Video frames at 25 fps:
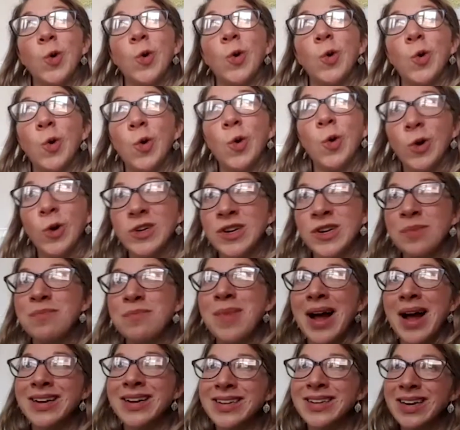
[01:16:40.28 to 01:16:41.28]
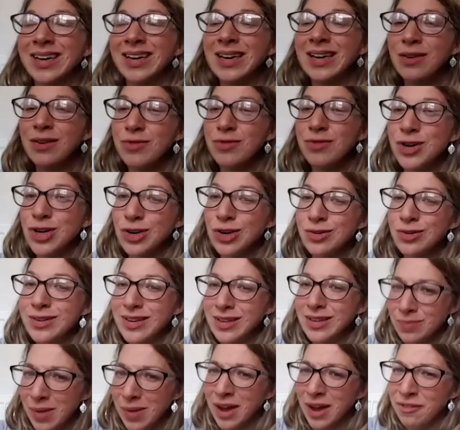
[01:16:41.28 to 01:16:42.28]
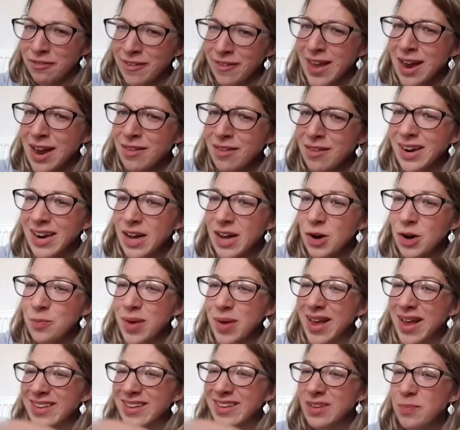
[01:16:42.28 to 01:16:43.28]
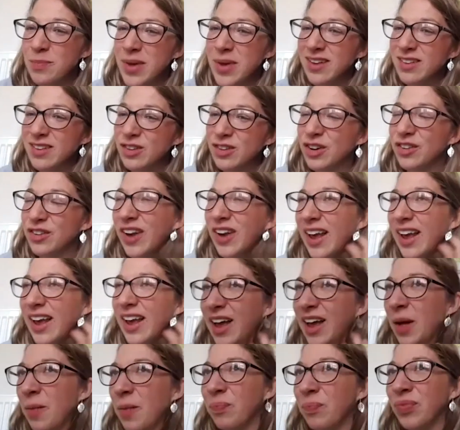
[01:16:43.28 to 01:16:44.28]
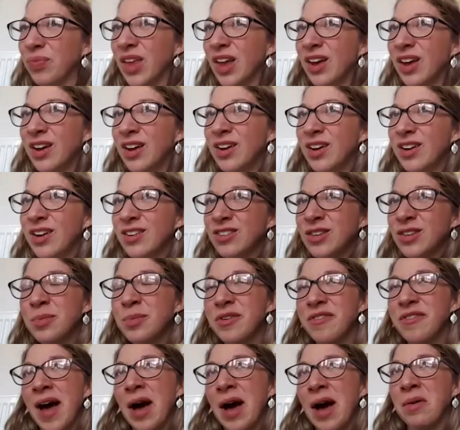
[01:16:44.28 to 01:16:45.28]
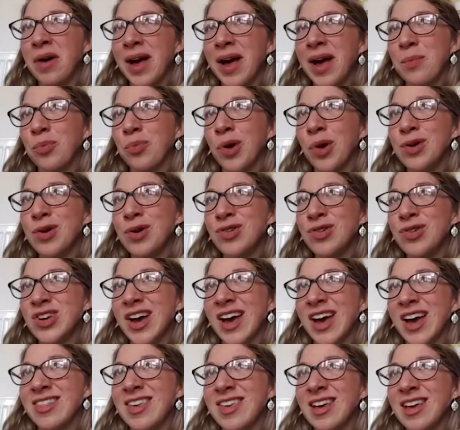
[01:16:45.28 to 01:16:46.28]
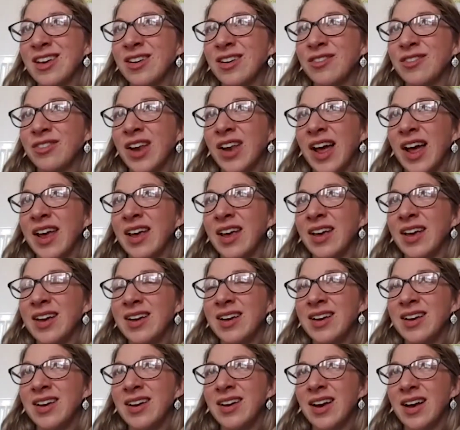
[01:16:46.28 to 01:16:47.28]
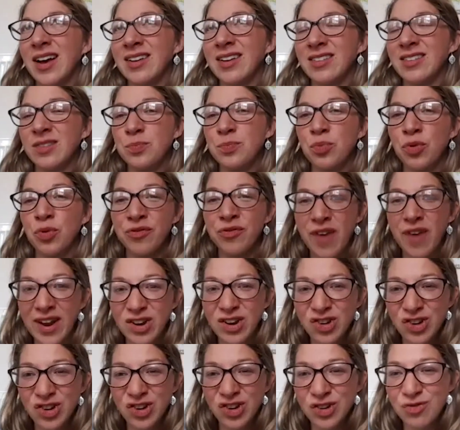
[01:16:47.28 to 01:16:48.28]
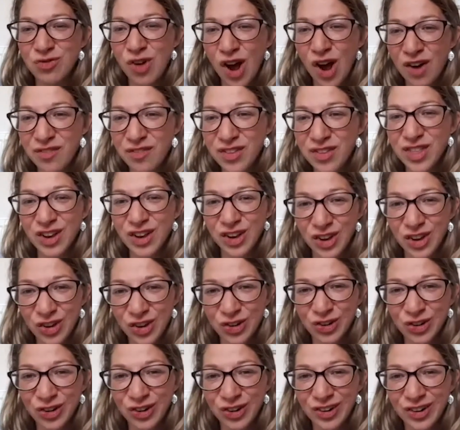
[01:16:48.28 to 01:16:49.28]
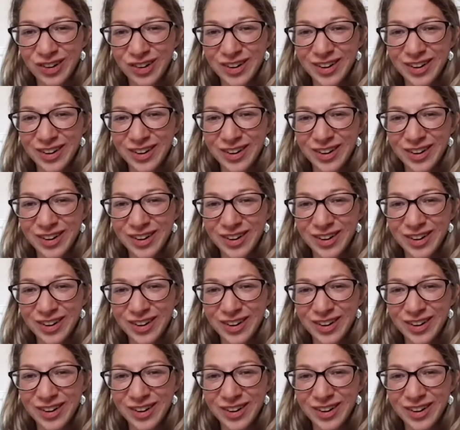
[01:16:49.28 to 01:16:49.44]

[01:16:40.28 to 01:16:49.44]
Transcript: automatically reduces my fear a little bit. It's a bit sort of like some of how I approach it, I think of like as prevention rather than cure,